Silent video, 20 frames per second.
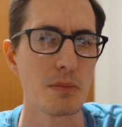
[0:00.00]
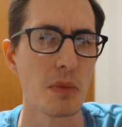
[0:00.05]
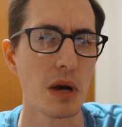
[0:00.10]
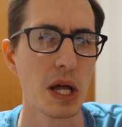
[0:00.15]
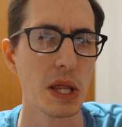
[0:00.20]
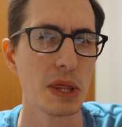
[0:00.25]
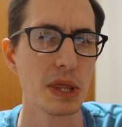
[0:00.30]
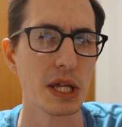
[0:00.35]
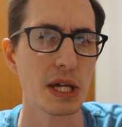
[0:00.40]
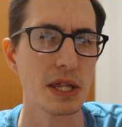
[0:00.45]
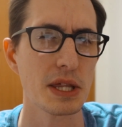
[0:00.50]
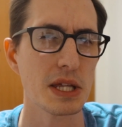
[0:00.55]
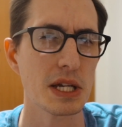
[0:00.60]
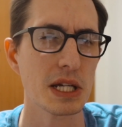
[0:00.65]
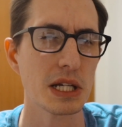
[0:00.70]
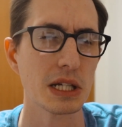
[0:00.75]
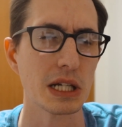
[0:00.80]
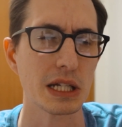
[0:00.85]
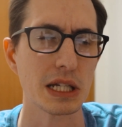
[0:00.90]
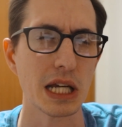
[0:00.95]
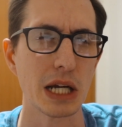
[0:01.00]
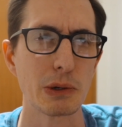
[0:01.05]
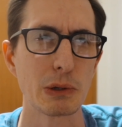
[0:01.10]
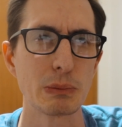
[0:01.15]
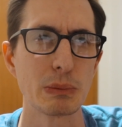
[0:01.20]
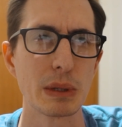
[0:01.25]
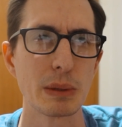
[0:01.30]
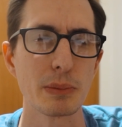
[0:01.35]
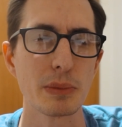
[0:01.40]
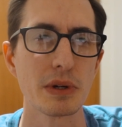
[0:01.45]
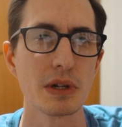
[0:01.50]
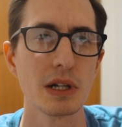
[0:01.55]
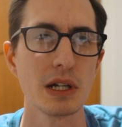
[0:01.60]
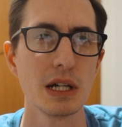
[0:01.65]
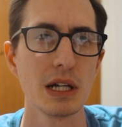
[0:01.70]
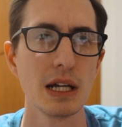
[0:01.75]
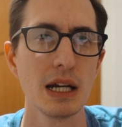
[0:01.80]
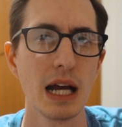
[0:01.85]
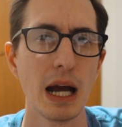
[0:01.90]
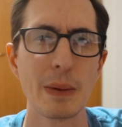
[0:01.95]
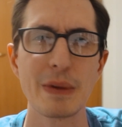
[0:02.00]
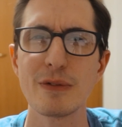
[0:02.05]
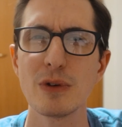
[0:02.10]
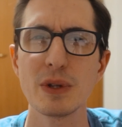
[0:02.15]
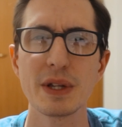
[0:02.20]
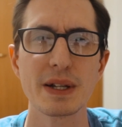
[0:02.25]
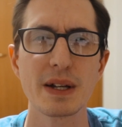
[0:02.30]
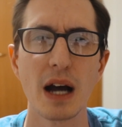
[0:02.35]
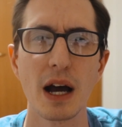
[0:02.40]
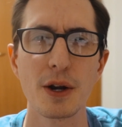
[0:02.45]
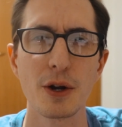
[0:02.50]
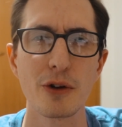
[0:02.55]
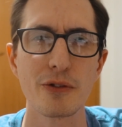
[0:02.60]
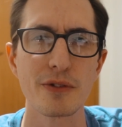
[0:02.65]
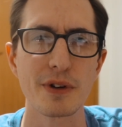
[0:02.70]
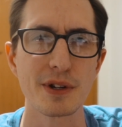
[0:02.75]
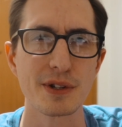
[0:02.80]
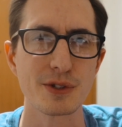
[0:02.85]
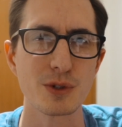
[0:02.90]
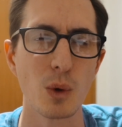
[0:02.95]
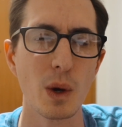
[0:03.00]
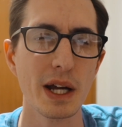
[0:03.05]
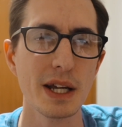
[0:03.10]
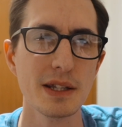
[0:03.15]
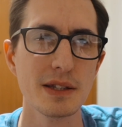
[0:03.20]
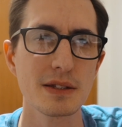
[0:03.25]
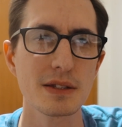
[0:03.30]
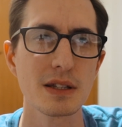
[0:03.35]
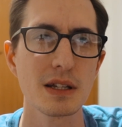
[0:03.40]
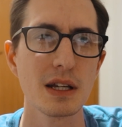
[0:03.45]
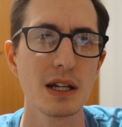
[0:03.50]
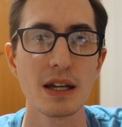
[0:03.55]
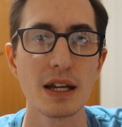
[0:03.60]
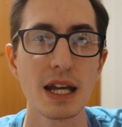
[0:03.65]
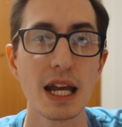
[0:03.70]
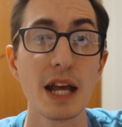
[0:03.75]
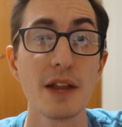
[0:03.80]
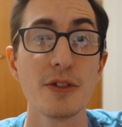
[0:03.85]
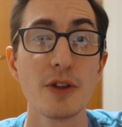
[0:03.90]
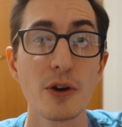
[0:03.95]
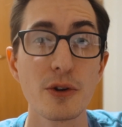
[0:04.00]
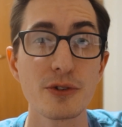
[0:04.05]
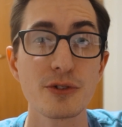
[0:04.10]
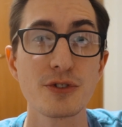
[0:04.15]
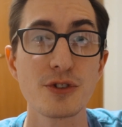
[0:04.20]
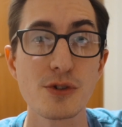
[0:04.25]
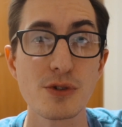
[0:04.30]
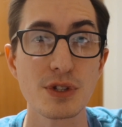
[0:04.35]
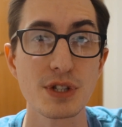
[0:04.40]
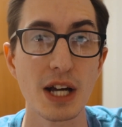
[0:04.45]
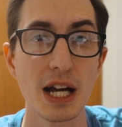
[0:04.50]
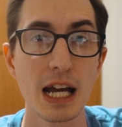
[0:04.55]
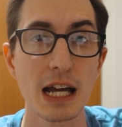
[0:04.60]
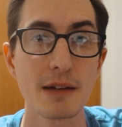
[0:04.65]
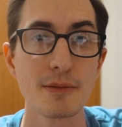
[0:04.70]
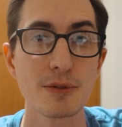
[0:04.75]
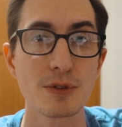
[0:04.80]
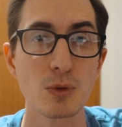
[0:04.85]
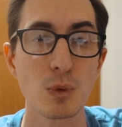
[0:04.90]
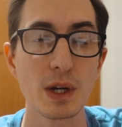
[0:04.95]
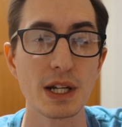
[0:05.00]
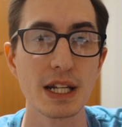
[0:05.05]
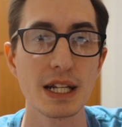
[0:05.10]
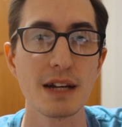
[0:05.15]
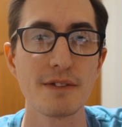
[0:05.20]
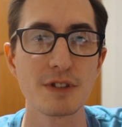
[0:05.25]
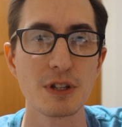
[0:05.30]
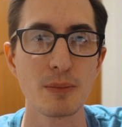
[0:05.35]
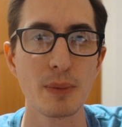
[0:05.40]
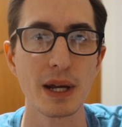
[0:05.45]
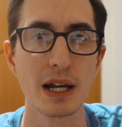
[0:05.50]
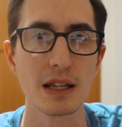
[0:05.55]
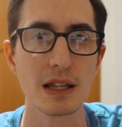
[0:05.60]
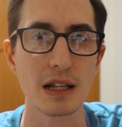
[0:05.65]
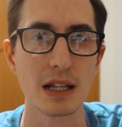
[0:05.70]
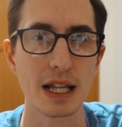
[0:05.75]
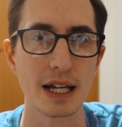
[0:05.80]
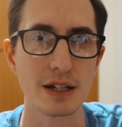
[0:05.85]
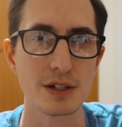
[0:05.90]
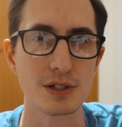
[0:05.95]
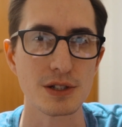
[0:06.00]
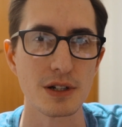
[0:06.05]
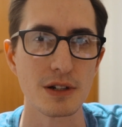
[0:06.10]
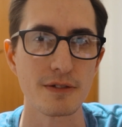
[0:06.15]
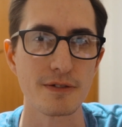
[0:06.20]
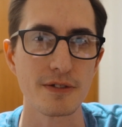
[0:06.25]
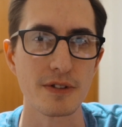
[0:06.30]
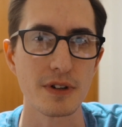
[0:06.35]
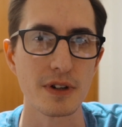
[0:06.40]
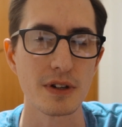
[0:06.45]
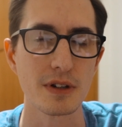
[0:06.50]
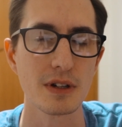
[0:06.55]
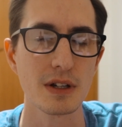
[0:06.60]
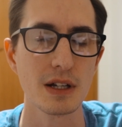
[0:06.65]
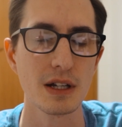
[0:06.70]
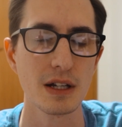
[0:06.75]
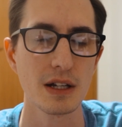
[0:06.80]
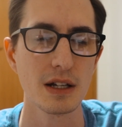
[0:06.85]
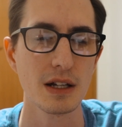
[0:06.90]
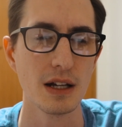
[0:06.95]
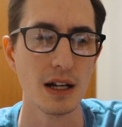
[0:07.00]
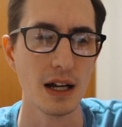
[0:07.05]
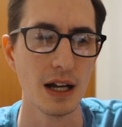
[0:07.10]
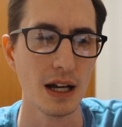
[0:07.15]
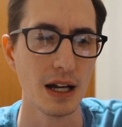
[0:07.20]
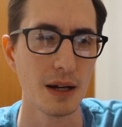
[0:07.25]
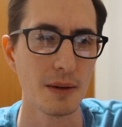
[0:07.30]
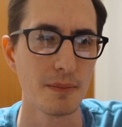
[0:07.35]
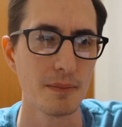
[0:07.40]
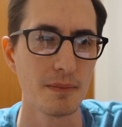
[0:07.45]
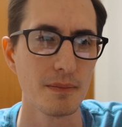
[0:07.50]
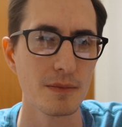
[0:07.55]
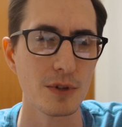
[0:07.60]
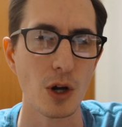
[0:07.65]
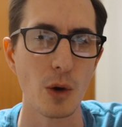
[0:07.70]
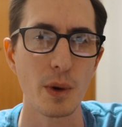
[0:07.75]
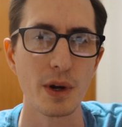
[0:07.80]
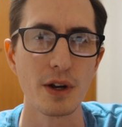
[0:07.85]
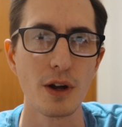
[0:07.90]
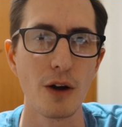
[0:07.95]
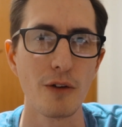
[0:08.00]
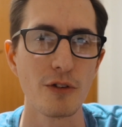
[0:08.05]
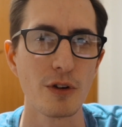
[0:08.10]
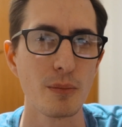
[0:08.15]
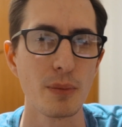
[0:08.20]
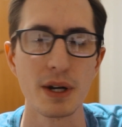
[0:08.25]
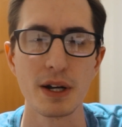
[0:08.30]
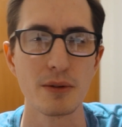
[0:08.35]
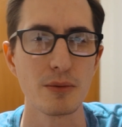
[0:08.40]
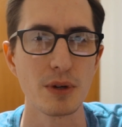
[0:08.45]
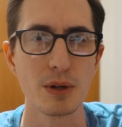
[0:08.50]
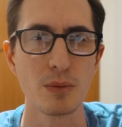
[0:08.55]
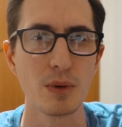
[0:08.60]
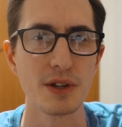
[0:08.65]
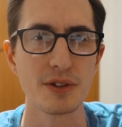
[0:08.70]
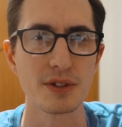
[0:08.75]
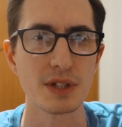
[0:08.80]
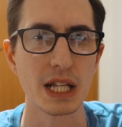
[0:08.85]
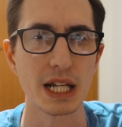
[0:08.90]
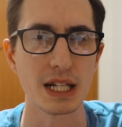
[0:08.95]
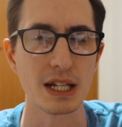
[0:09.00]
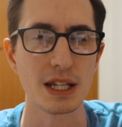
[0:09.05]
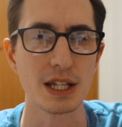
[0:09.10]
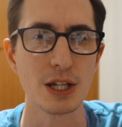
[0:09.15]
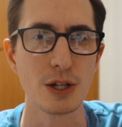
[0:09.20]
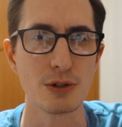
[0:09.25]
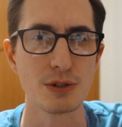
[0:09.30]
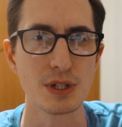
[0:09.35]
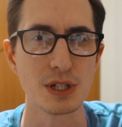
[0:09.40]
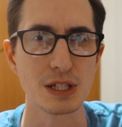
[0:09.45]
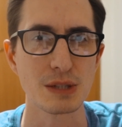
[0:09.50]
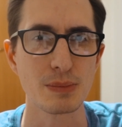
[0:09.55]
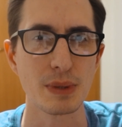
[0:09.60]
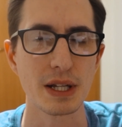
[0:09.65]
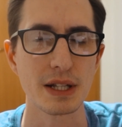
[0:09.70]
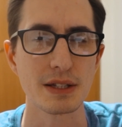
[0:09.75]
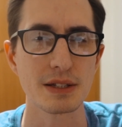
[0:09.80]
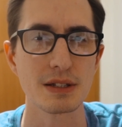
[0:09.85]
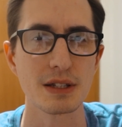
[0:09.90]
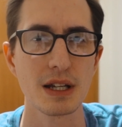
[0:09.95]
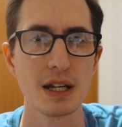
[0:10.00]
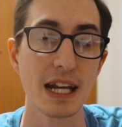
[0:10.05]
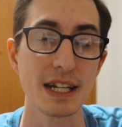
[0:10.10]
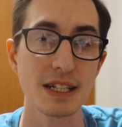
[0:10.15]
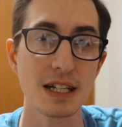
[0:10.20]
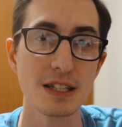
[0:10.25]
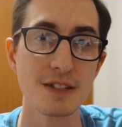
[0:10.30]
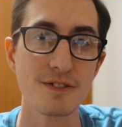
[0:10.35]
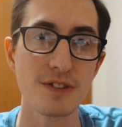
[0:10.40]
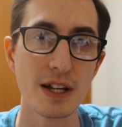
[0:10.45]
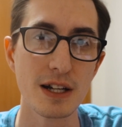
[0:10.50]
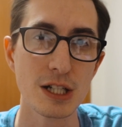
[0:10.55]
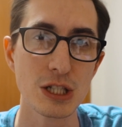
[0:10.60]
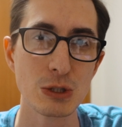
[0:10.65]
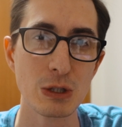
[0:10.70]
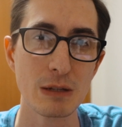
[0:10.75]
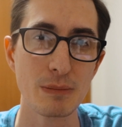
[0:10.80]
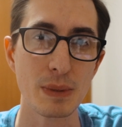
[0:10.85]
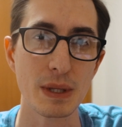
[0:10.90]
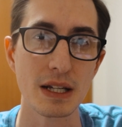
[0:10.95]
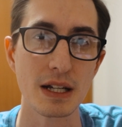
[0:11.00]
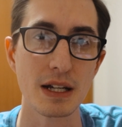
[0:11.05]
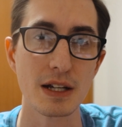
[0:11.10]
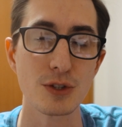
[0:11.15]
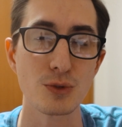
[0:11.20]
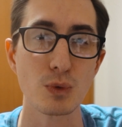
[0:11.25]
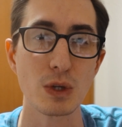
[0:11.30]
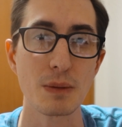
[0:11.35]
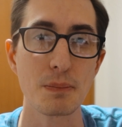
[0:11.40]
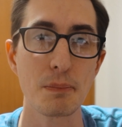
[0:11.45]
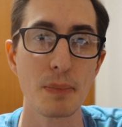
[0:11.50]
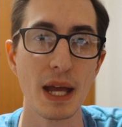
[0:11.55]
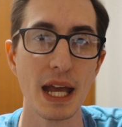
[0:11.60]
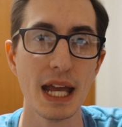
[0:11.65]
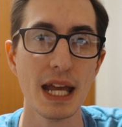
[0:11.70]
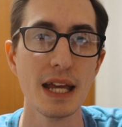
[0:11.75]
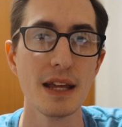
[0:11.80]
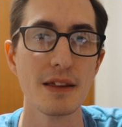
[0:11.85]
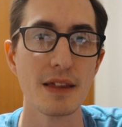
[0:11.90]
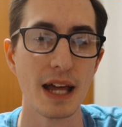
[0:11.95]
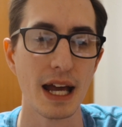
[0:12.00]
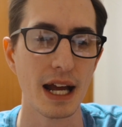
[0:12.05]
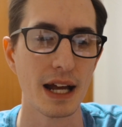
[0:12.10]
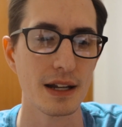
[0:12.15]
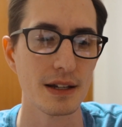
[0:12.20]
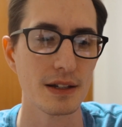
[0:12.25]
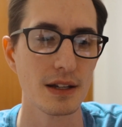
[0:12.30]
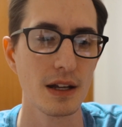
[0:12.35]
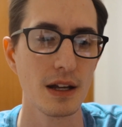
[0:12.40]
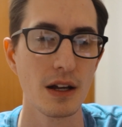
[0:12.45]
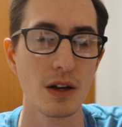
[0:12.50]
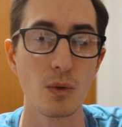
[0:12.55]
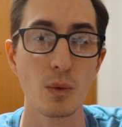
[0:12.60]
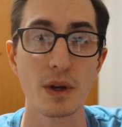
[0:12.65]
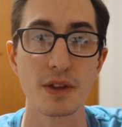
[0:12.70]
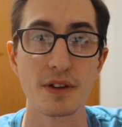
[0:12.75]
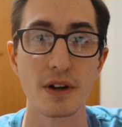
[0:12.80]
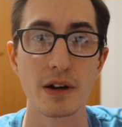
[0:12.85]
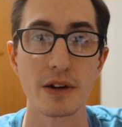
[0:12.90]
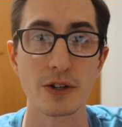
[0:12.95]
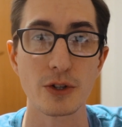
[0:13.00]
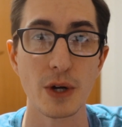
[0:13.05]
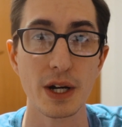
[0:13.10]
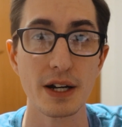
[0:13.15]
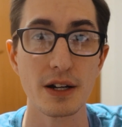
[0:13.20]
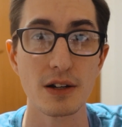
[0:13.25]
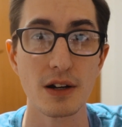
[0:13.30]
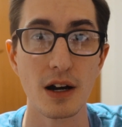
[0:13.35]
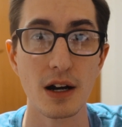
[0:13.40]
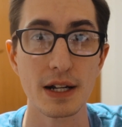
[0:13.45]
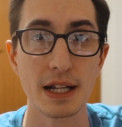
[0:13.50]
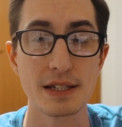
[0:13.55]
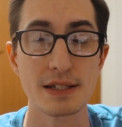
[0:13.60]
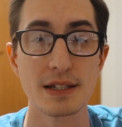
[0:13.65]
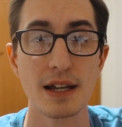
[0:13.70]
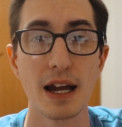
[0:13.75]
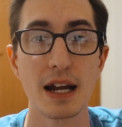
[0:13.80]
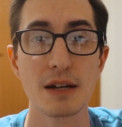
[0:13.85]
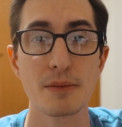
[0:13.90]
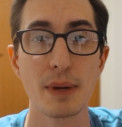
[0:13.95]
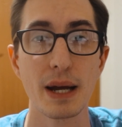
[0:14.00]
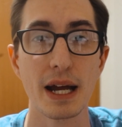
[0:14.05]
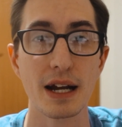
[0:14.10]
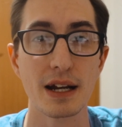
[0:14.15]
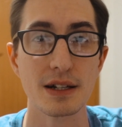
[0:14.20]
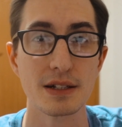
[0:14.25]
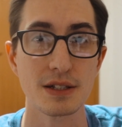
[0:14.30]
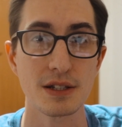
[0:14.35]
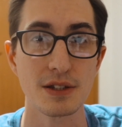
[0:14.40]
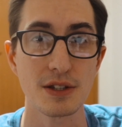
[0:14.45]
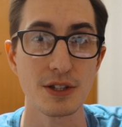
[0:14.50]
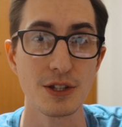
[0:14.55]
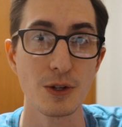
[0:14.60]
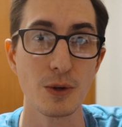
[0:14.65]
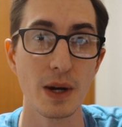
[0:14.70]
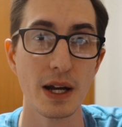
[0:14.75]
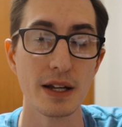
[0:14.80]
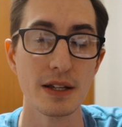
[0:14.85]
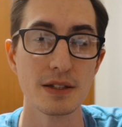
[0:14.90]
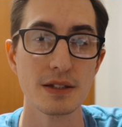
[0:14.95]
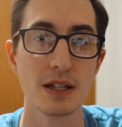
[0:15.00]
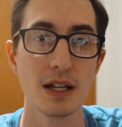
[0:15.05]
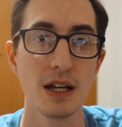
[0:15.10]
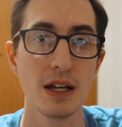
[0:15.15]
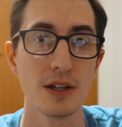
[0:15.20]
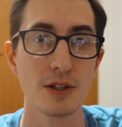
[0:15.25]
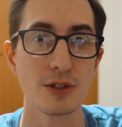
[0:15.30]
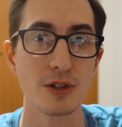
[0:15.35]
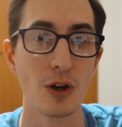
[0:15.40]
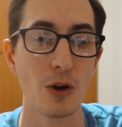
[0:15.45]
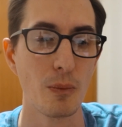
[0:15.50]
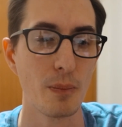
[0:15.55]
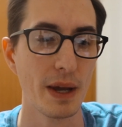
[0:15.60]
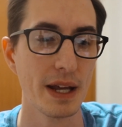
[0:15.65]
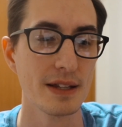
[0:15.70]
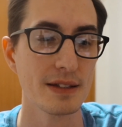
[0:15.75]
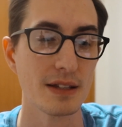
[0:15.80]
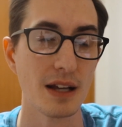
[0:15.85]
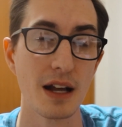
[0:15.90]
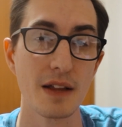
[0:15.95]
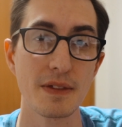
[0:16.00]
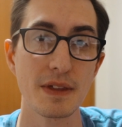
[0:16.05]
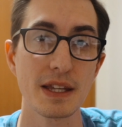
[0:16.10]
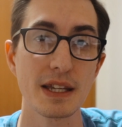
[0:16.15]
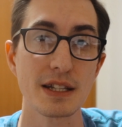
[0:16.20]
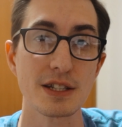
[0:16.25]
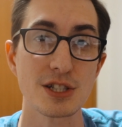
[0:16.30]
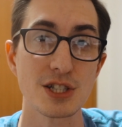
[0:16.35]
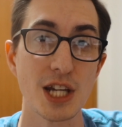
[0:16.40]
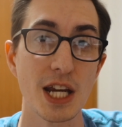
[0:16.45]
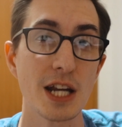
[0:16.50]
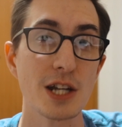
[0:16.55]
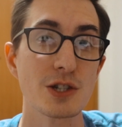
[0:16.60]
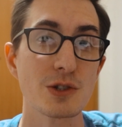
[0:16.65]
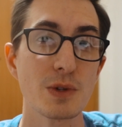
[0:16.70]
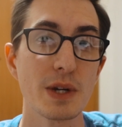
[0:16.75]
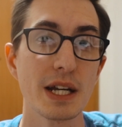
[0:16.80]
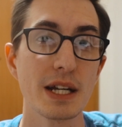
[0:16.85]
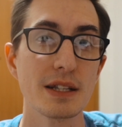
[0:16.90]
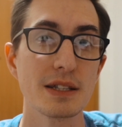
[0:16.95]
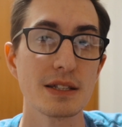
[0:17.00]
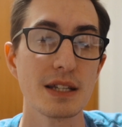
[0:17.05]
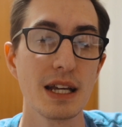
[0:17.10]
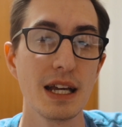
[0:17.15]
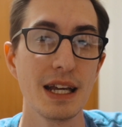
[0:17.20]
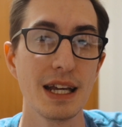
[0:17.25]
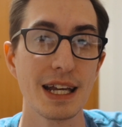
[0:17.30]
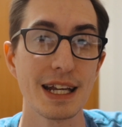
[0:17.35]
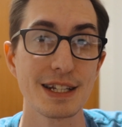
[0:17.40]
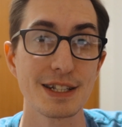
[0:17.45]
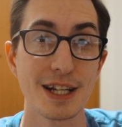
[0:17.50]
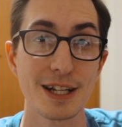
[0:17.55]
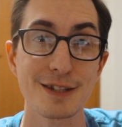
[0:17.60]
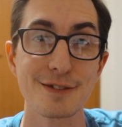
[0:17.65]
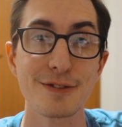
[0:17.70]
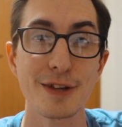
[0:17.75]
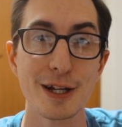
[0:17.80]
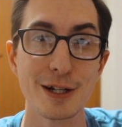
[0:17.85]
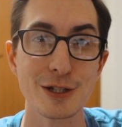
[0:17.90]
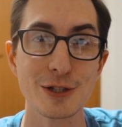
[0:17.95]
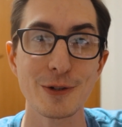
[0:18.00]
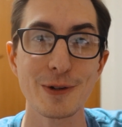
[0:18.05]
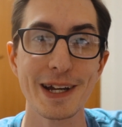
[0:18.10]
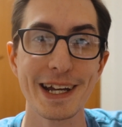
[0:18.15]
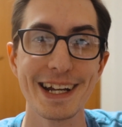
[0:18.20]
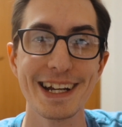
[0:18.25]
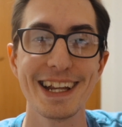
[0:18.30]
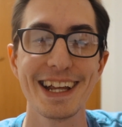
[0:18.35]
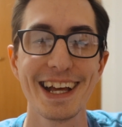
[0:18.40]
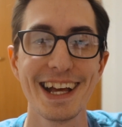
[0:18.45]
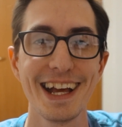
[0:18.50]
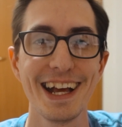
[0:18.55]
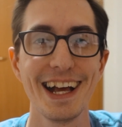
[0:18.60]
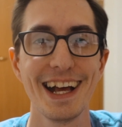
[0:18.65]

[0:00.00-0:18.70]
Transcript: a month, I think. I can't remember. We've only gone over it twice, and those 2 times we did have to pay a little extra for going over, but it wasn't like a huge expense. It does fluctuate because we pay that with our credit card. It's tied back to the US, so based on the exchange rates, it does fluctuate.